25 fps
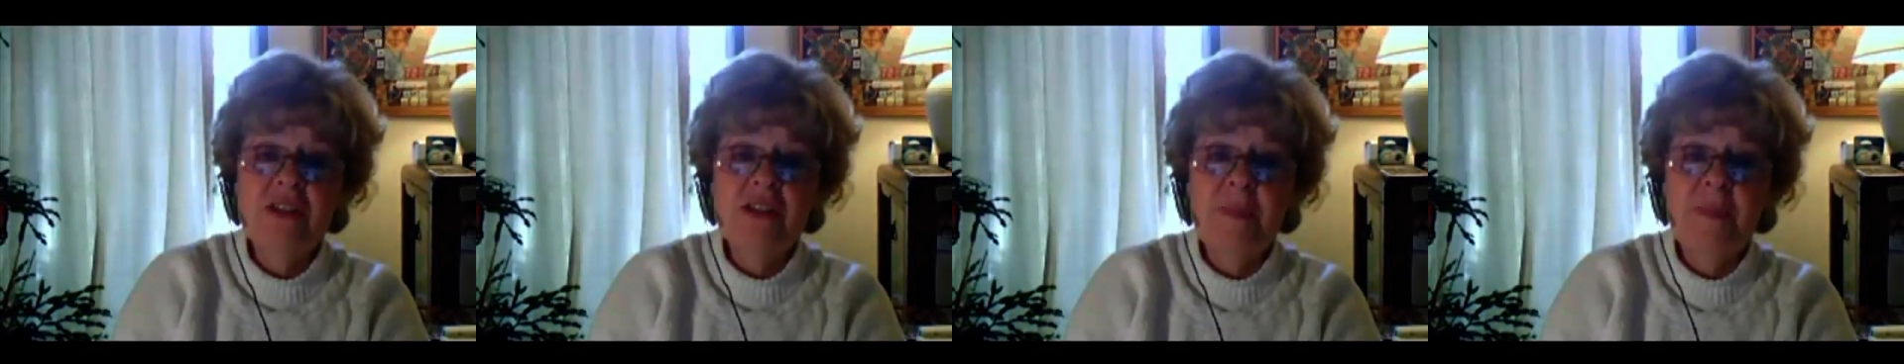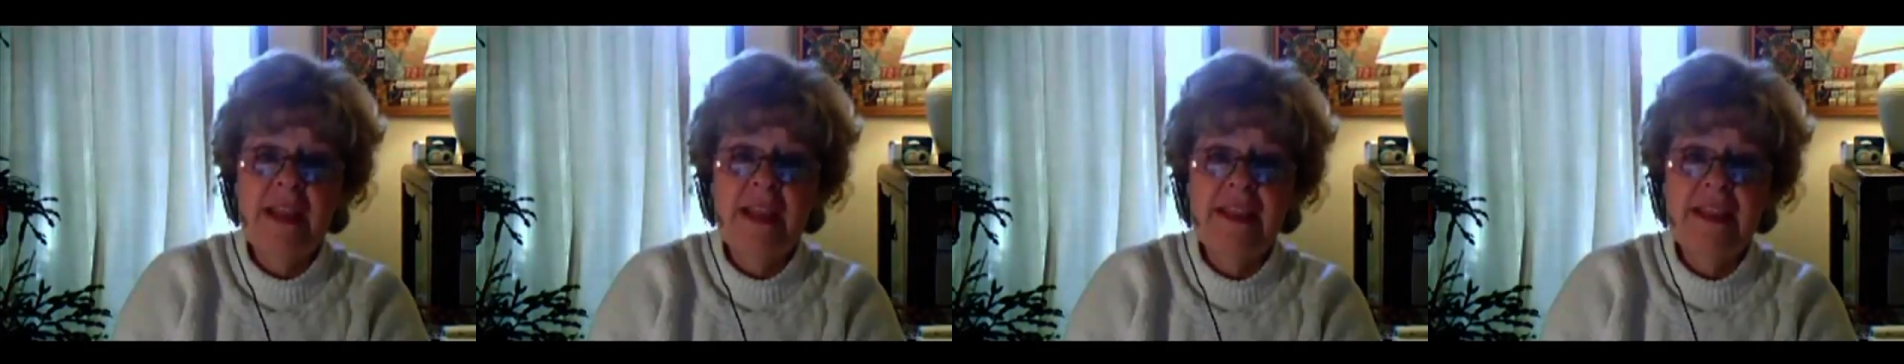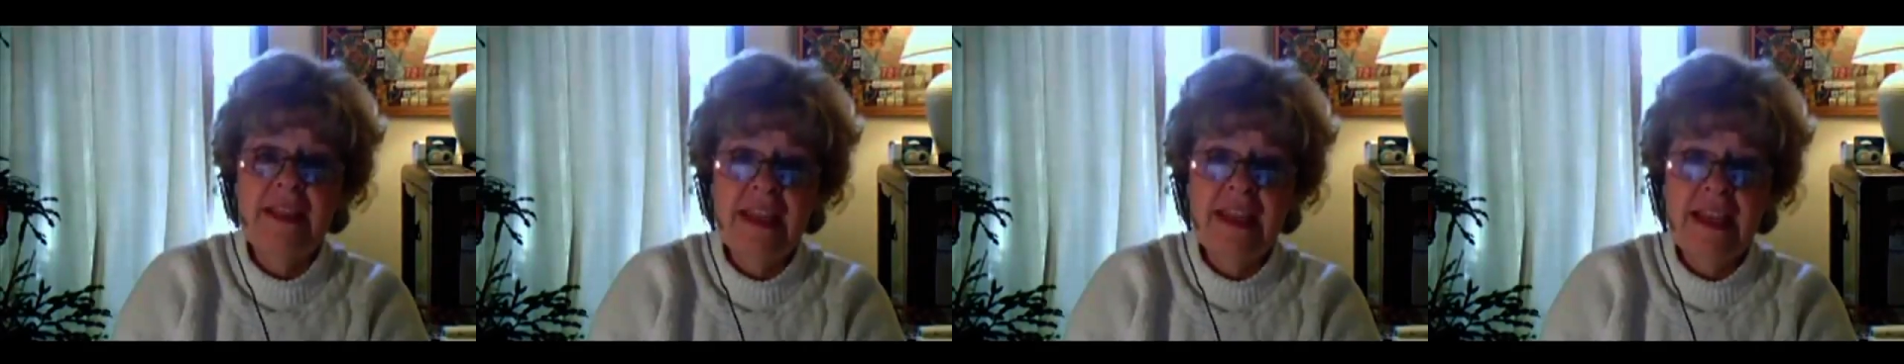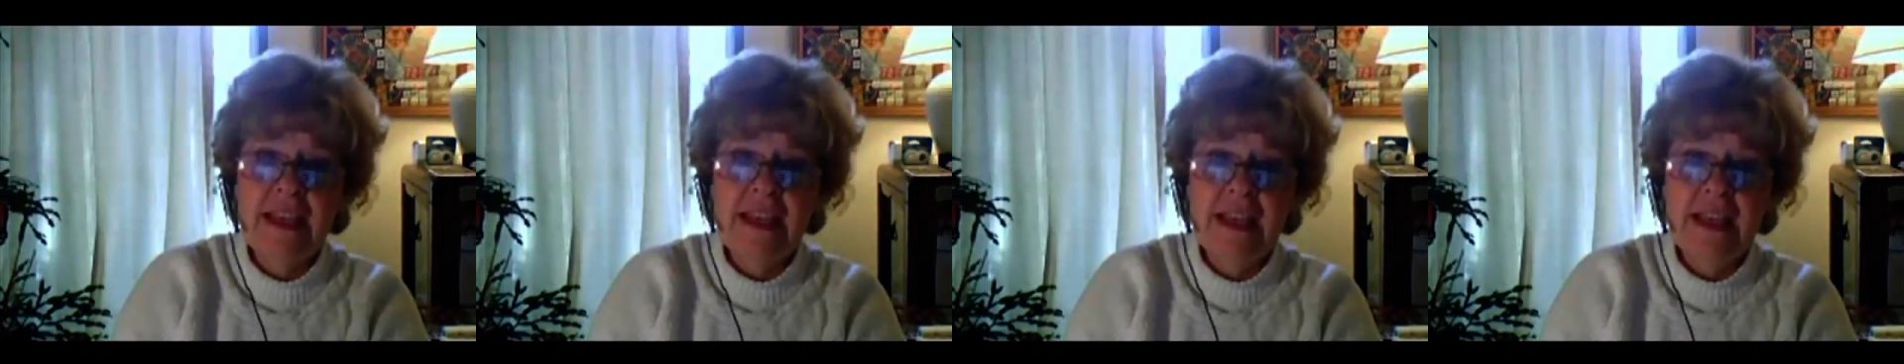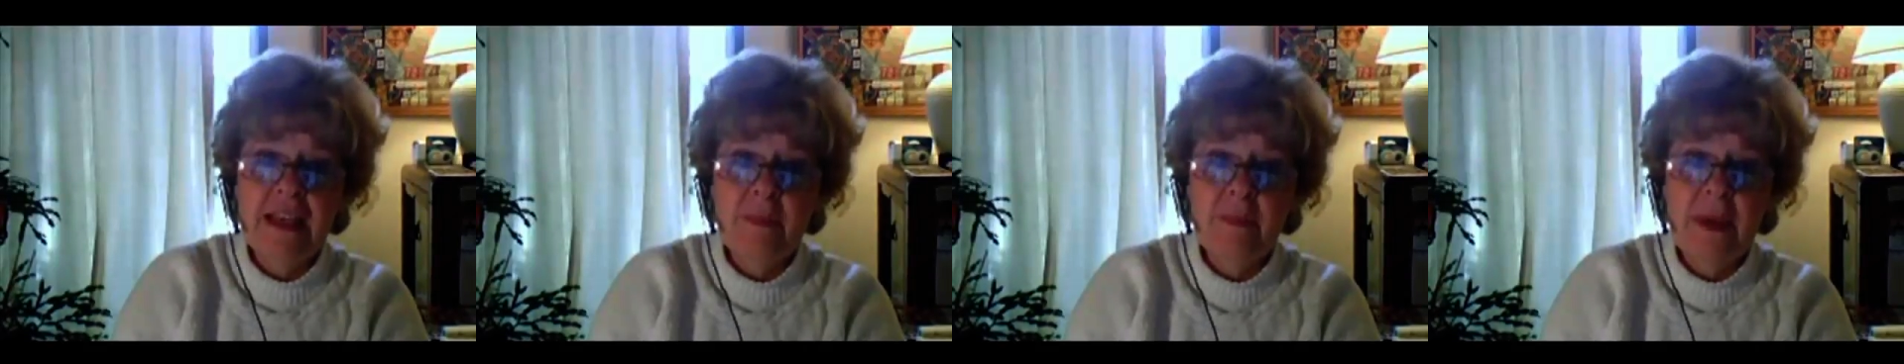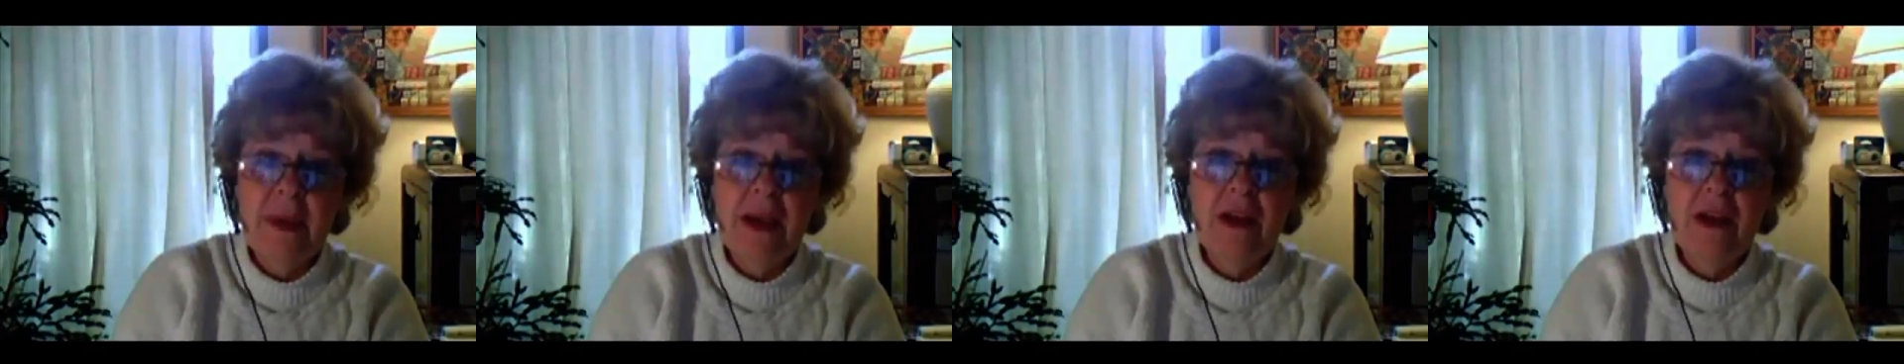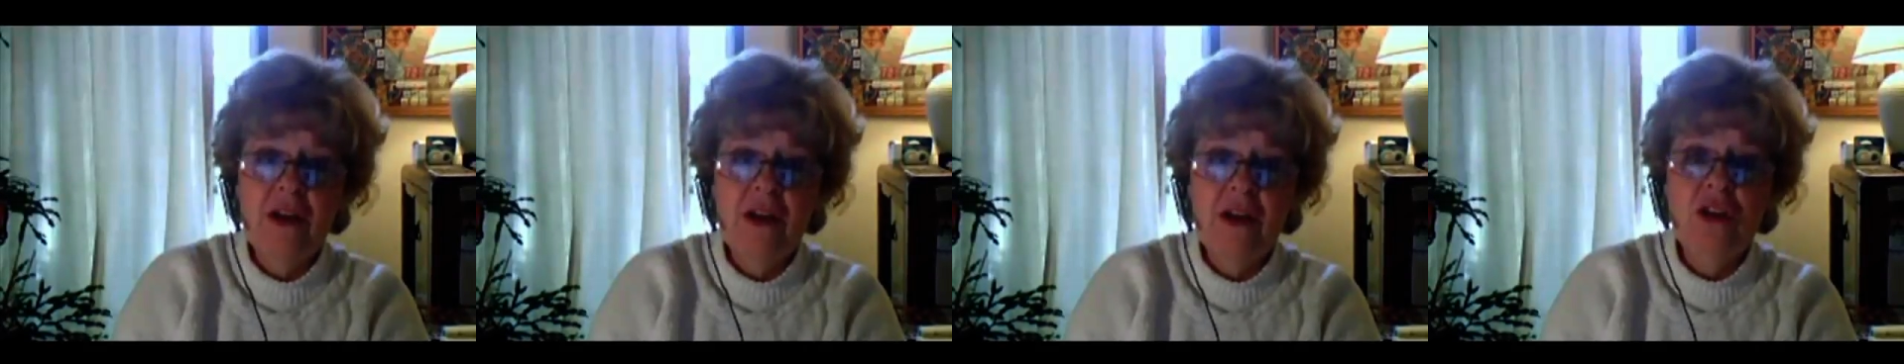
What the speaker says: by thinking about it.